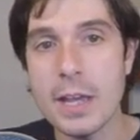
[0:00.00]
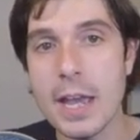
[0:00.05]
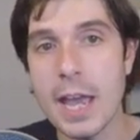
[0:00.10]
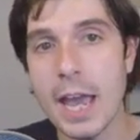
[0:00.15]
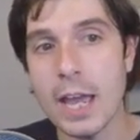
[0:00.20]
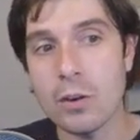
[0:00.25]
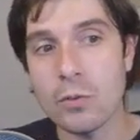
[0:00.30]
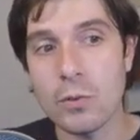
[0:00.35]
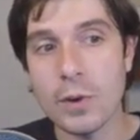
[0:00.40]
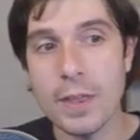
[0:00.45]

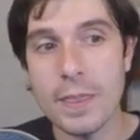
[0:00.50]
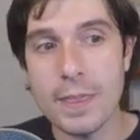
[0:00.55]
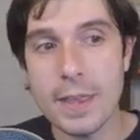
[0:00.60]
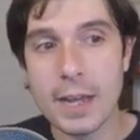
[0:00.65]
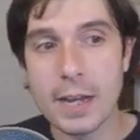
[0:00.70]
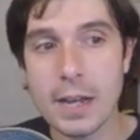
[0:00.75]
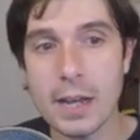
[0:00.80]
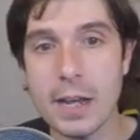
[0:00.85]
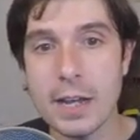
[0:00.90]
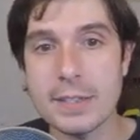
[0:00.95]
and written that
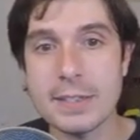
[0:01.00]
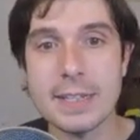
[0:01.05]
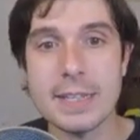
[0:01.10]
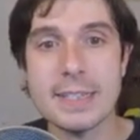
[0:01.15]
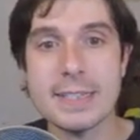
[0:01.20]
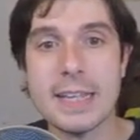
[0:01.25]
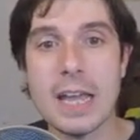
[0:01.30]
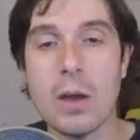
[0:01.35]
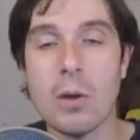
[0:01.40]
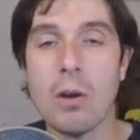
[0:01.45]

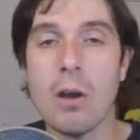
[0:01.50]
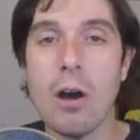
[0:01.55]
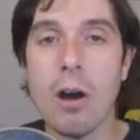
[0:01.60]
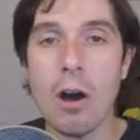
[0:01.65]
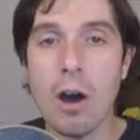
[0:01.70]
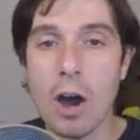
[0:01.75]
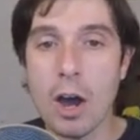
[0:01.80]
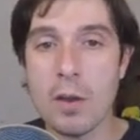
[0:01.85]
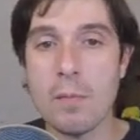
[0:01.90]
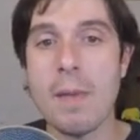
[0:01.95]
contents out
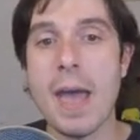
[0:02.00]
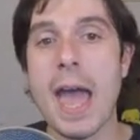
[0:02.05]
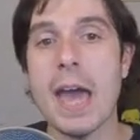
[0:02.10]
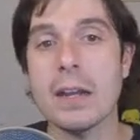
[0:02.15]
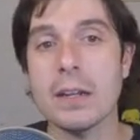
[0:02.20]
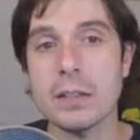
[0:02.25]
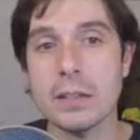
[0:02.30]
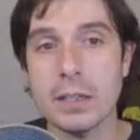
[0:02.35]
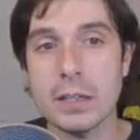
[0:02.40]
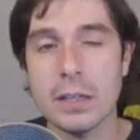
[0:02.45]

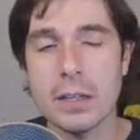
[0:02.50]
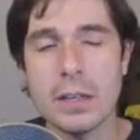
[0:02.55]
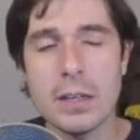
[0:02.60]
automatically.